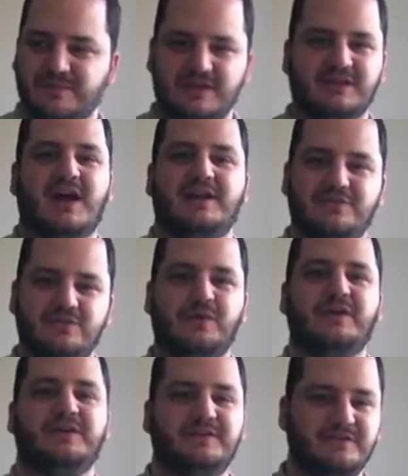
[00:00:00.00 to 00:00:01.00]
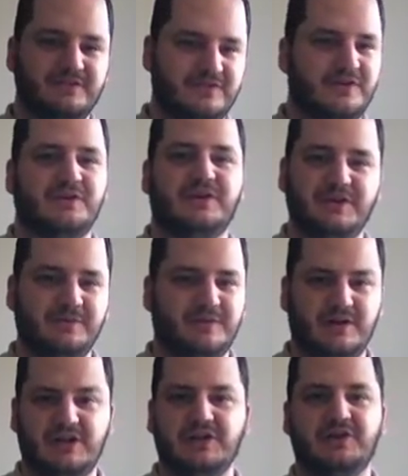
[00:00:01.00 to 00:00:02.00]
lot of wind, very
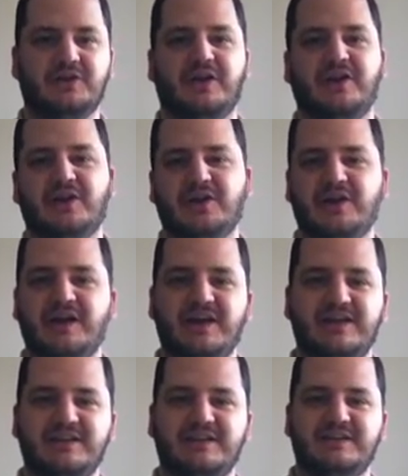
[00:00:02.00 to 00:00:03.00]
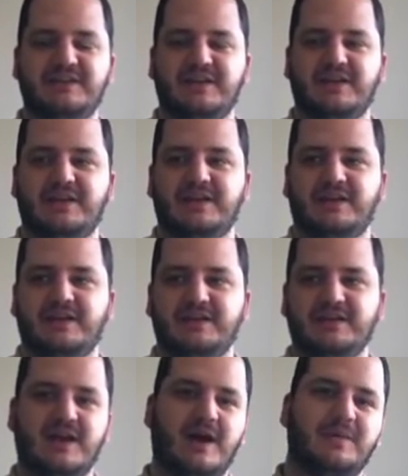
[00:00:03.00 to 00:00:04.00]
clear air, and
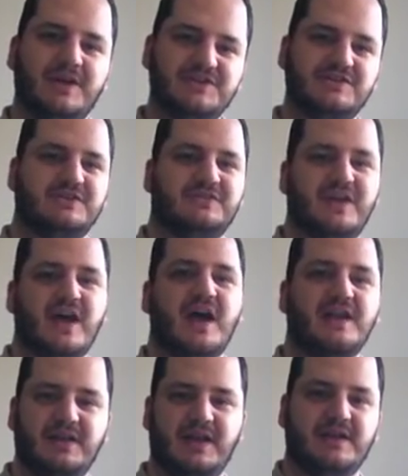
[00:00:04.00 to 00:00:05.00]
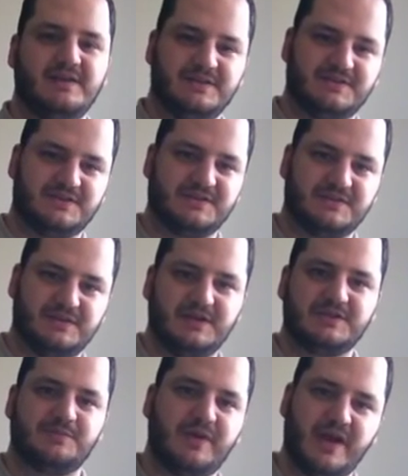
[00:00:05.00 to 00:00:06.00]
the combination of that and
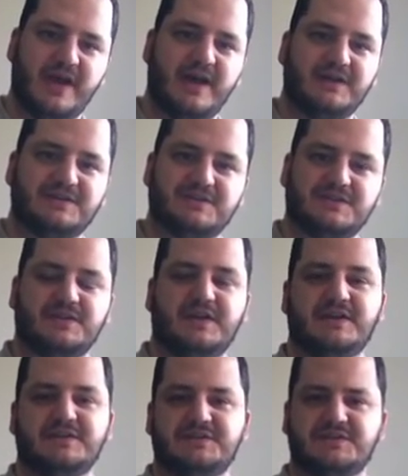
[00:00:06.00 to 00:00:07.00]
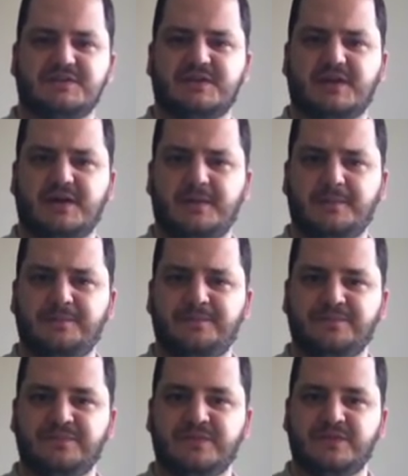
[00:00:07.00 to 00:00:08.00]
its past as
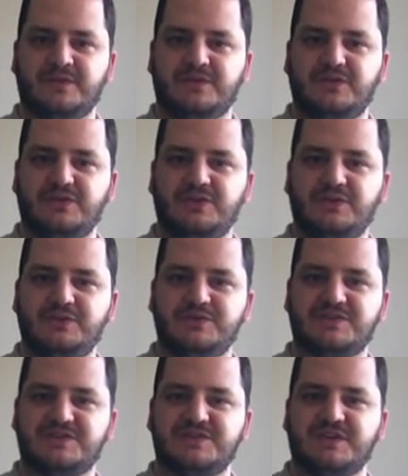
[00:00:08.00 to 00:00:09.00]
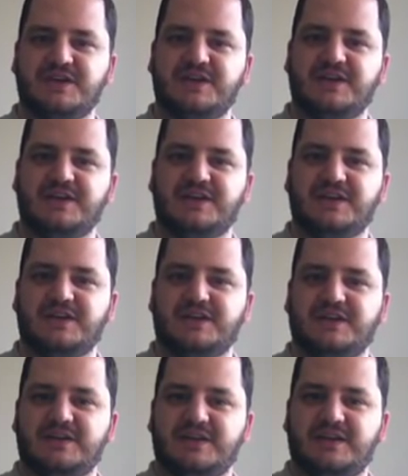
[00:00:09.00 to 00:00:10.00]
used
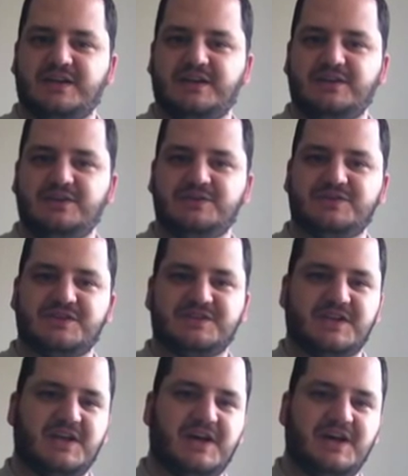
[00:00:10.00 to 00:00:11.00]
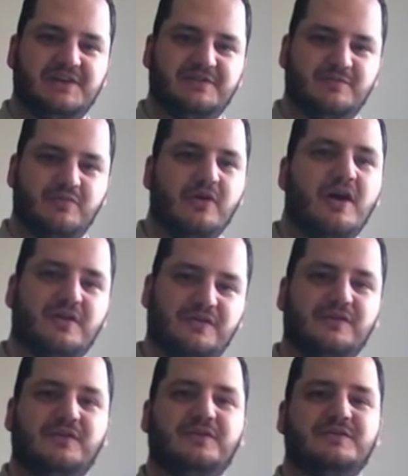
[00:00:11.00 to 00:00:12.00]
as a kind of
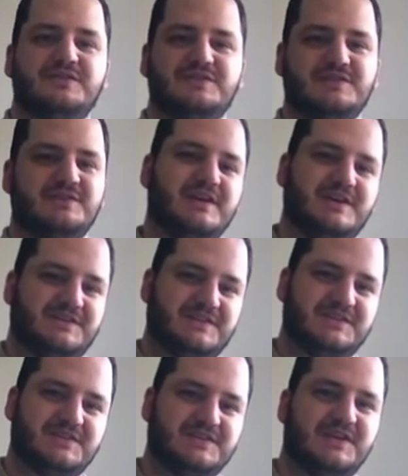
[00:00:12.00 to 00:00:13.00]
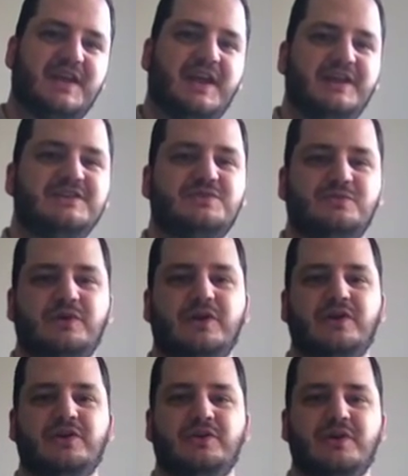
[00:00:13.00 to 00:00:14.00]
brothel. So yes, this is a case
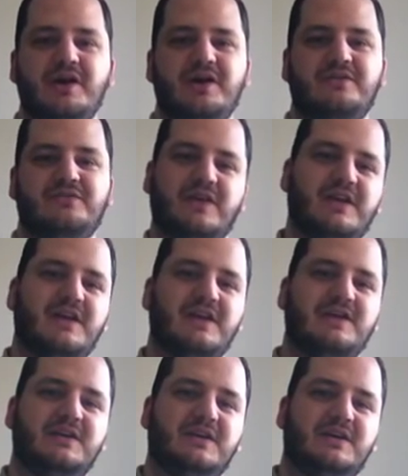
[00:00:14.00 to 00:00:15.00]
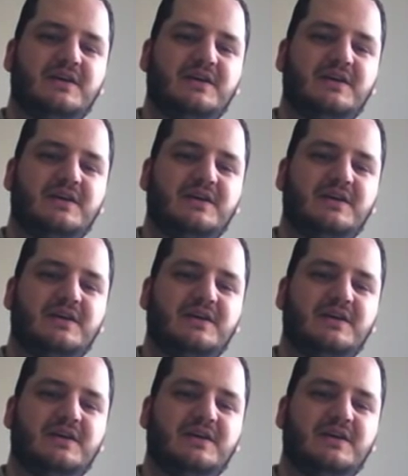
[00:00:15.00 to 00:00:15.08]
where you have a